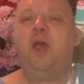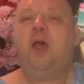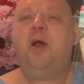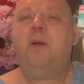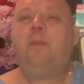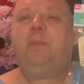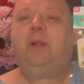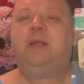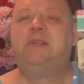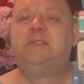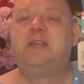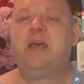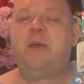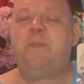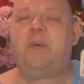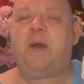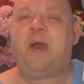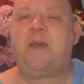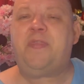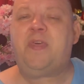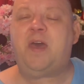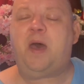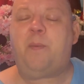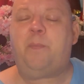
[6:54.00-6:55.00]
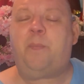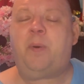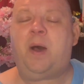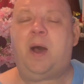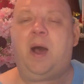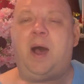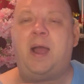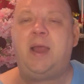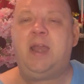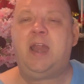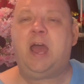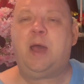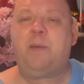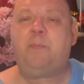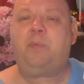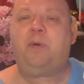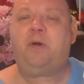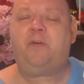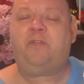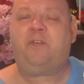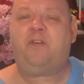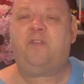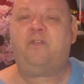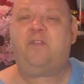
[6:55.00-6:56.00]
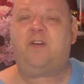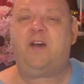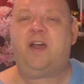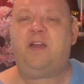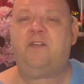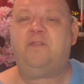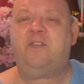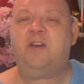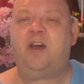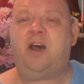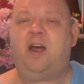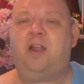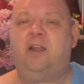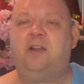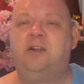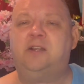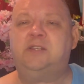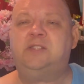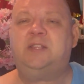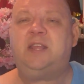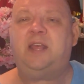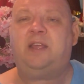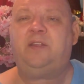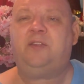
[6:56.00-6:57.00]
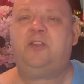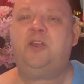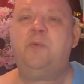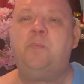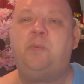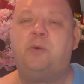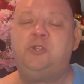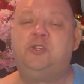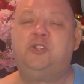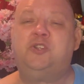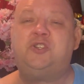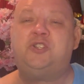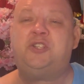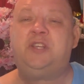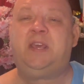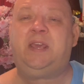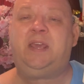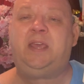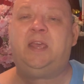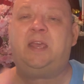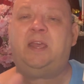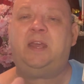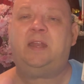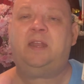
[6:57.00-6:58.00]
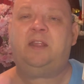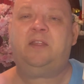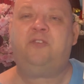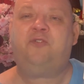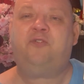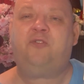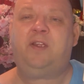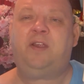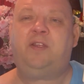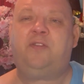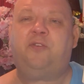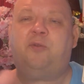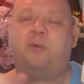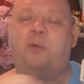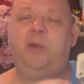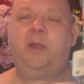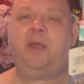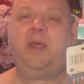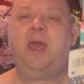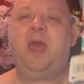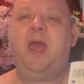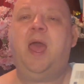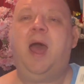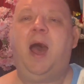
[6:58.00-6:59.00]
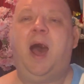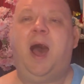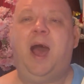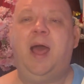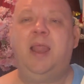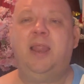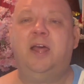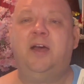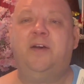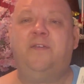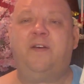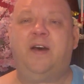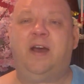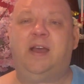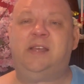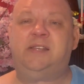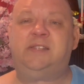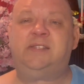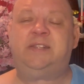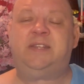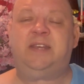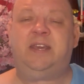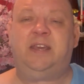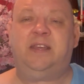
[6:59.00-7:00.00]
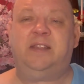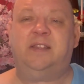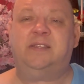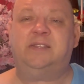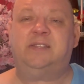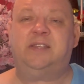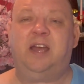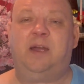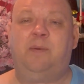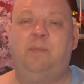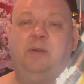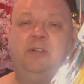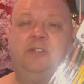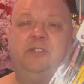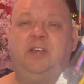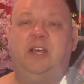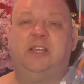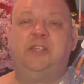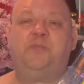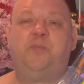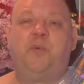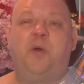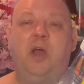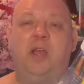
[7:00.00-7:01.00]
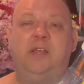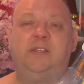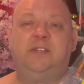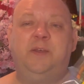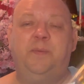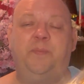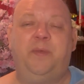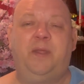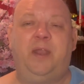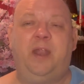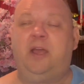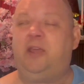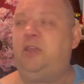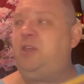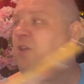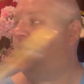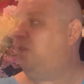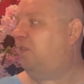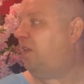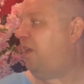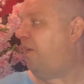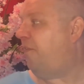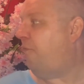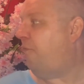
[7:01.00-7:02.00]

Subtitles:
Plus I bought that pineapple for $5 that you put your tea in and drink through it. I love iced tea in the summer, so that's probably something I'll use that